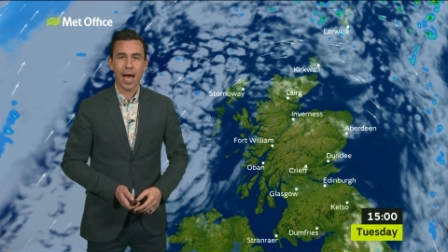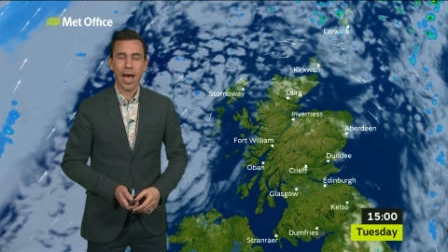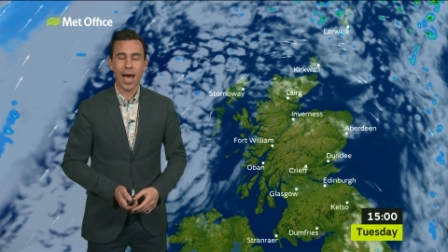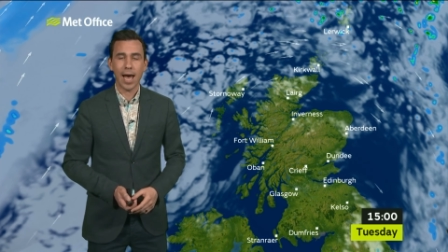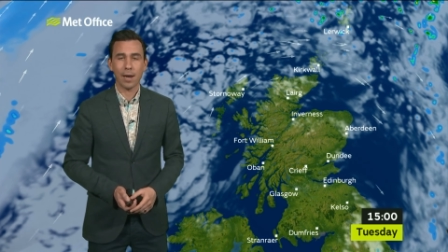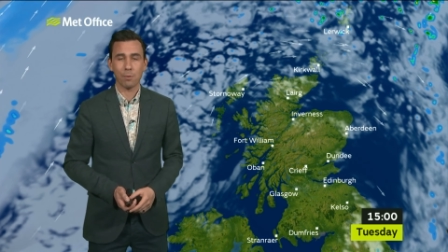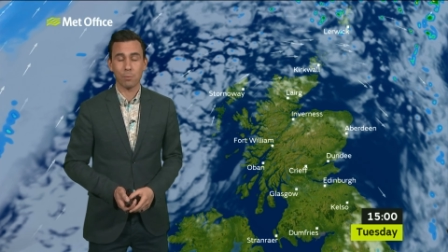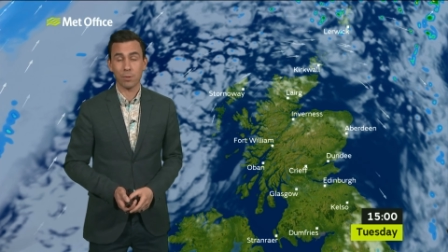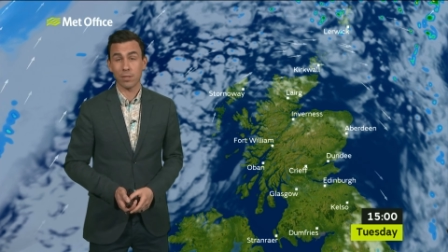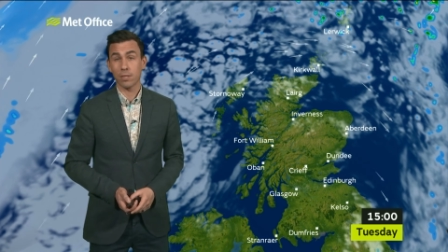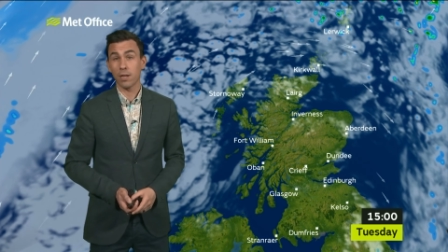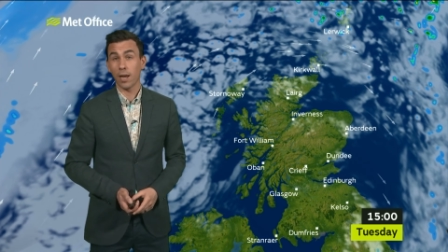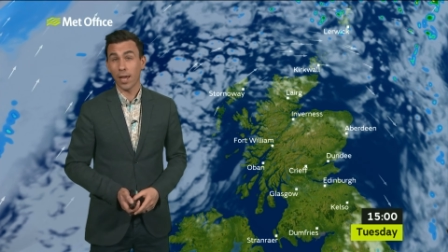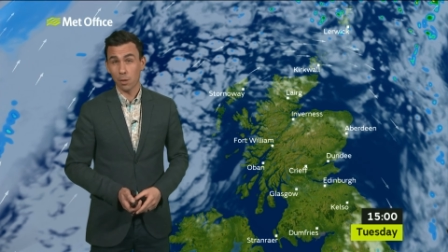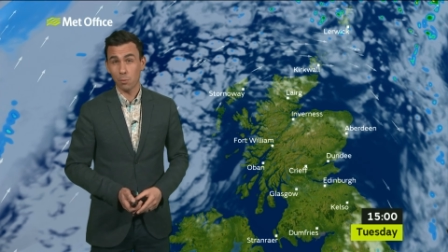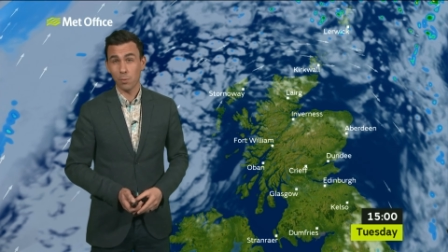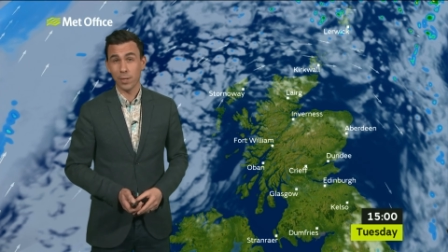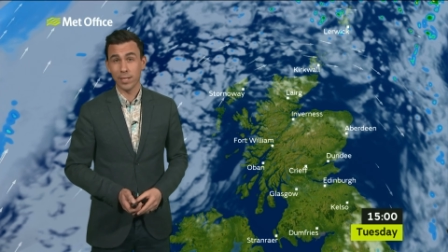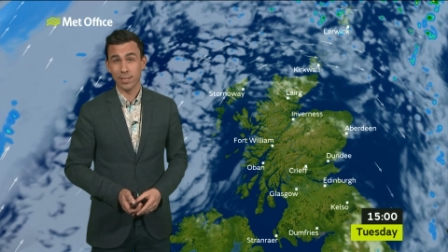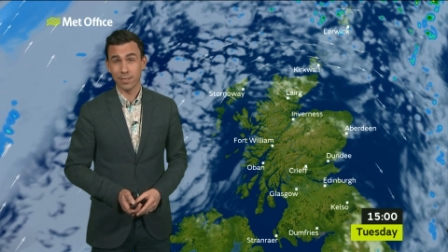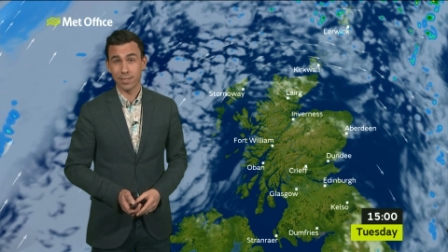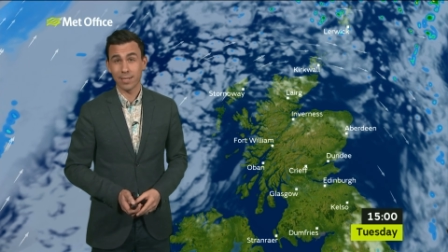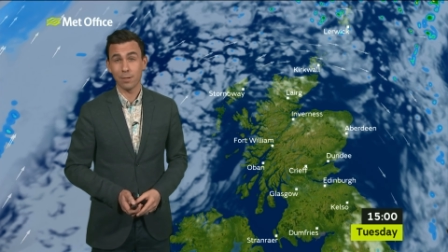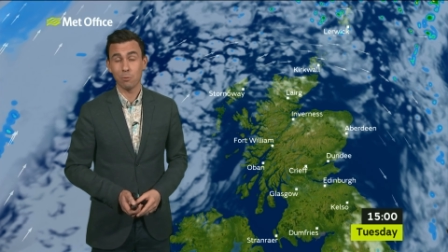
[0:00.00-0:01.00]
And with light
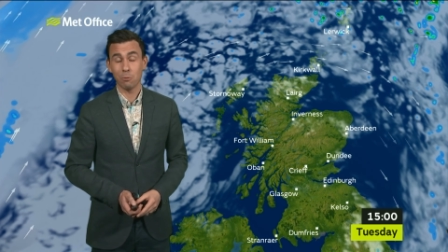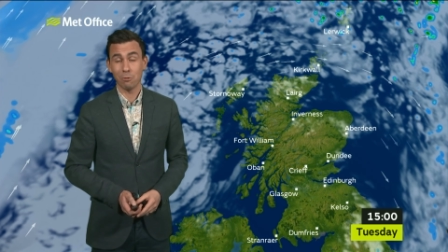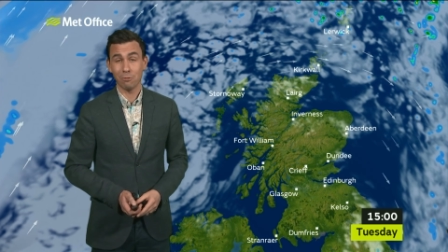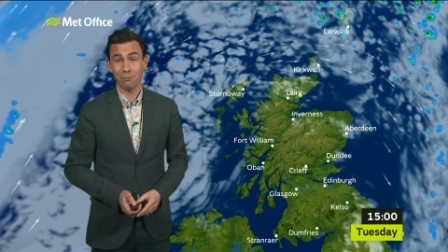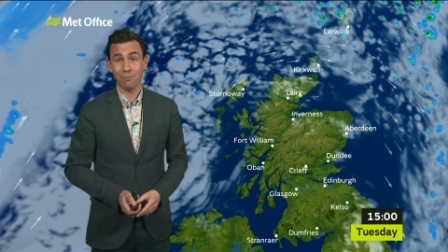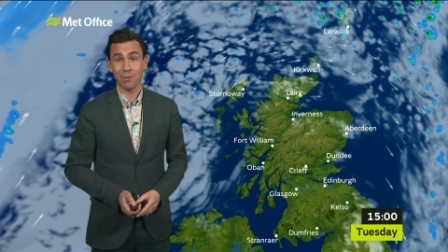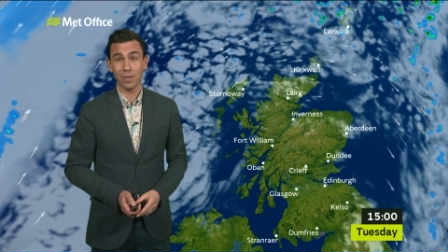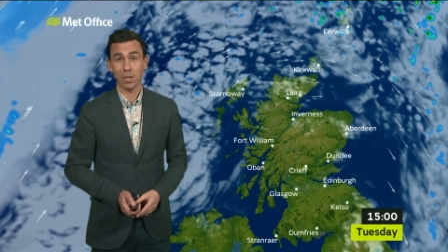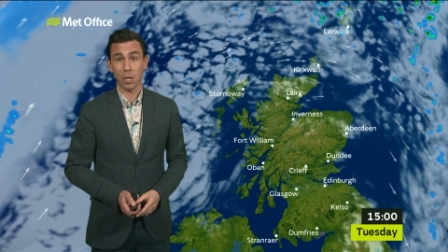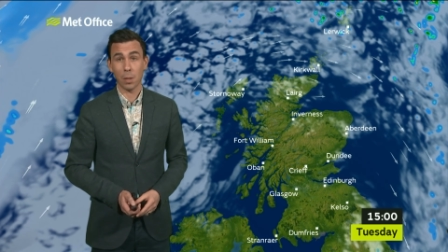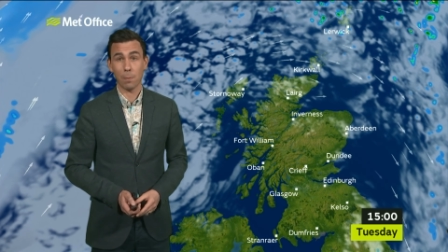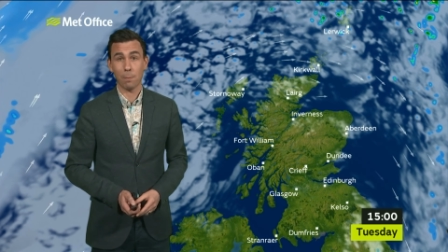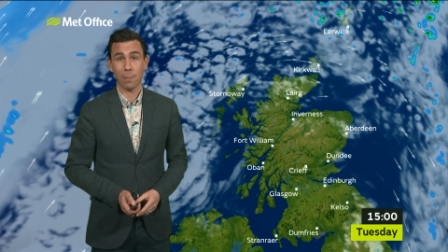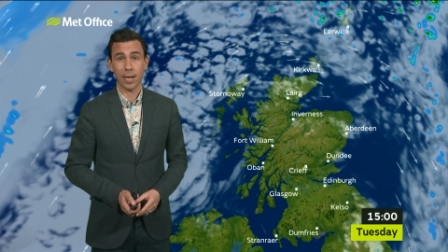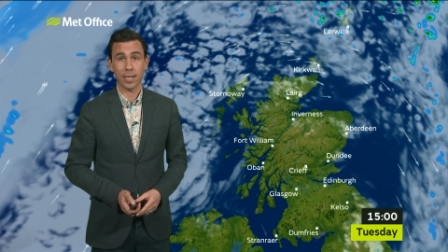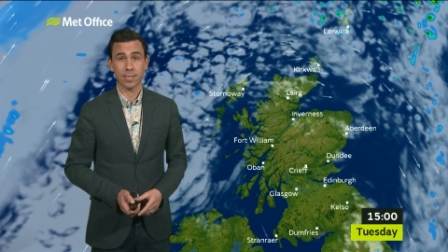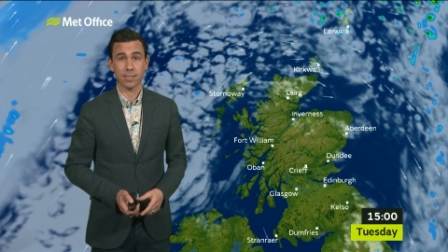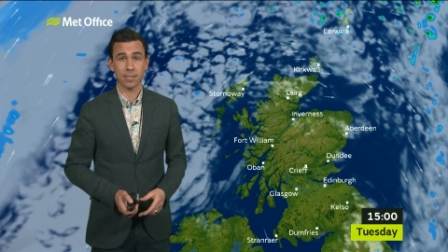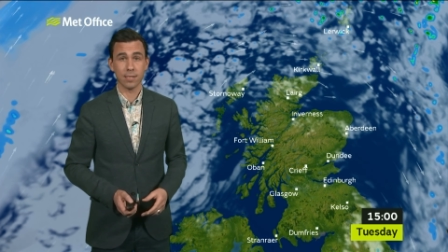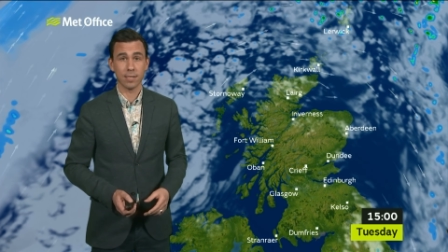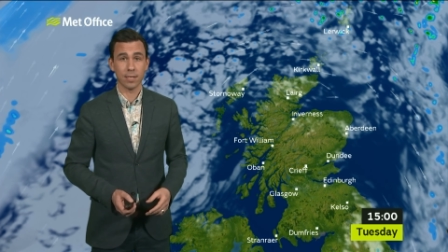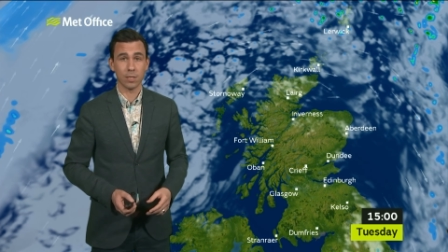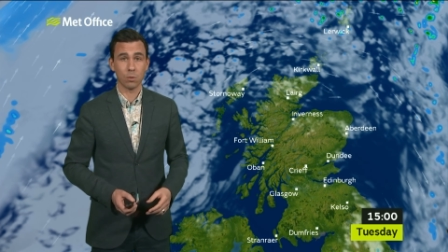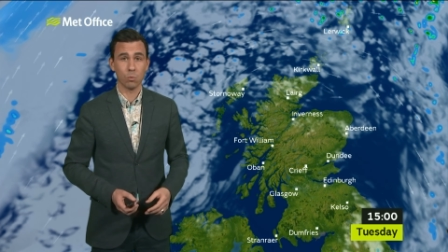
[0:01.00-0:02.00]
winds, it will feel
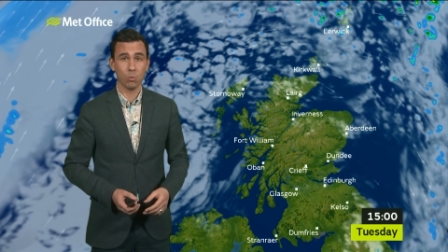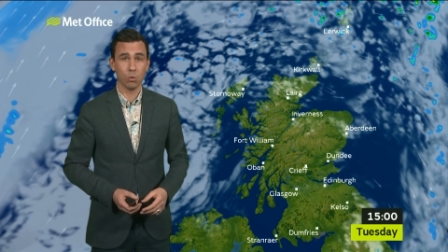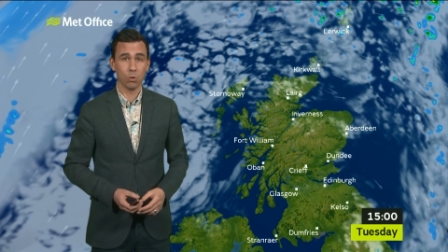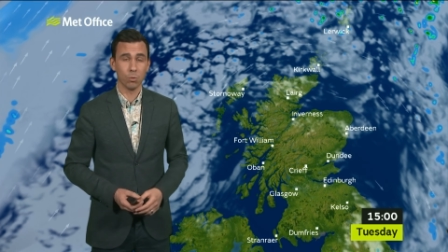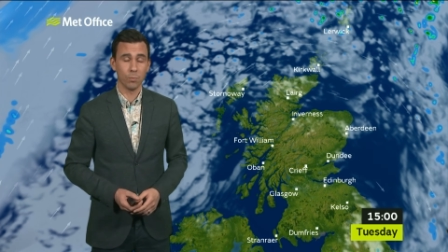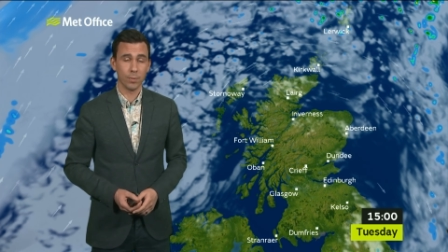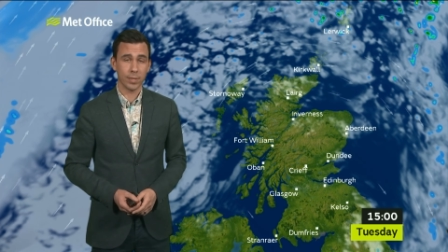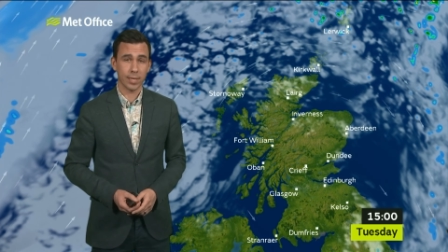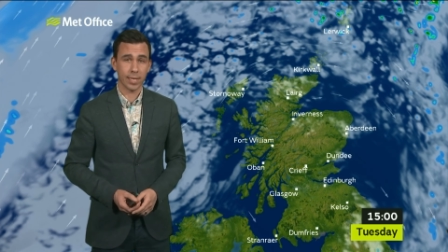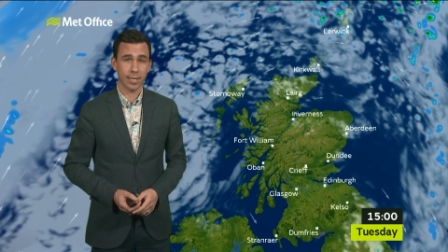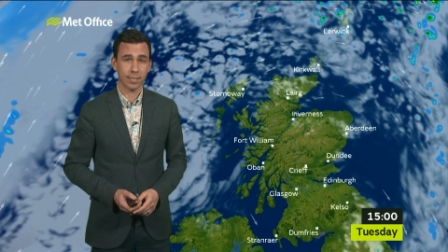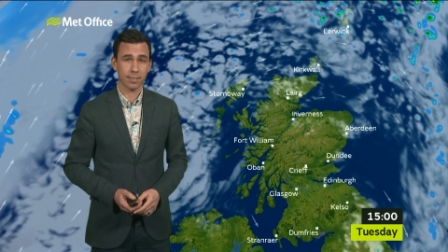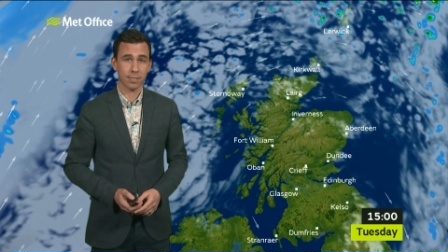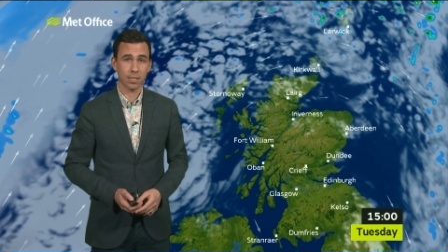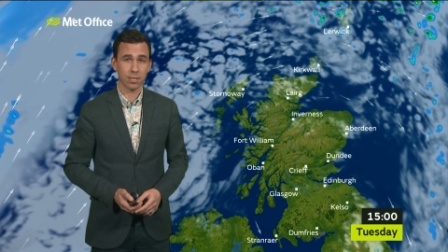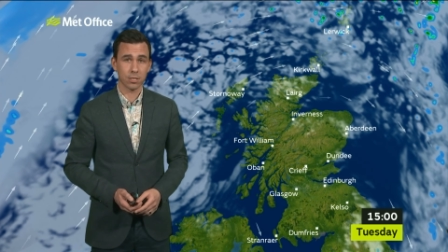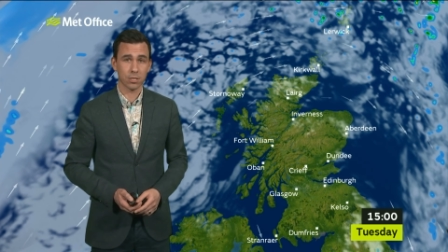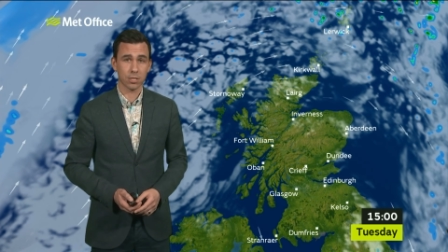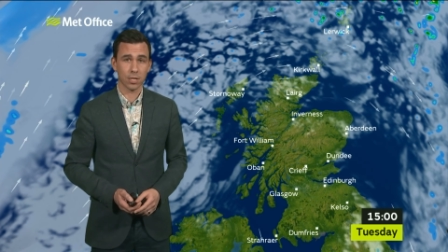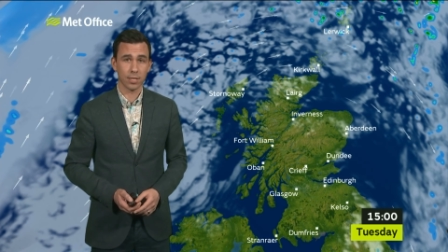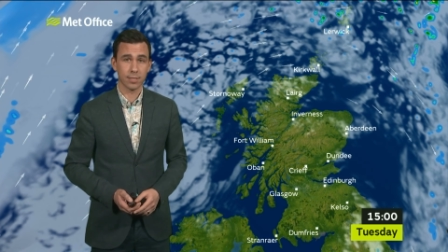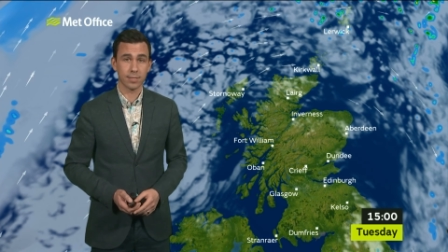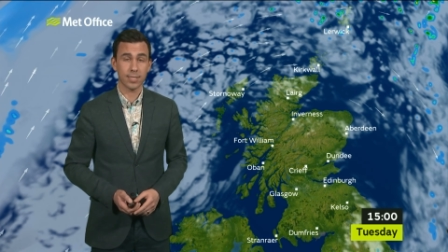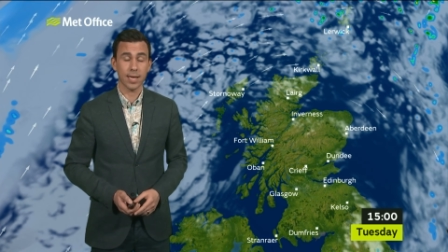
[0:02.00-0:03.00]
pleasantly warm in that
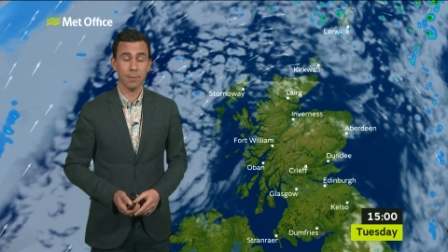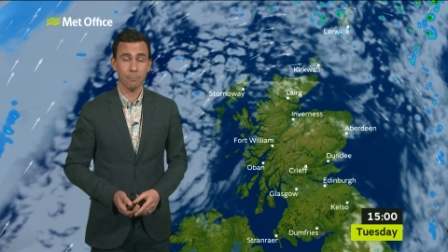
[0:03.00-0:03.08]
sunshine.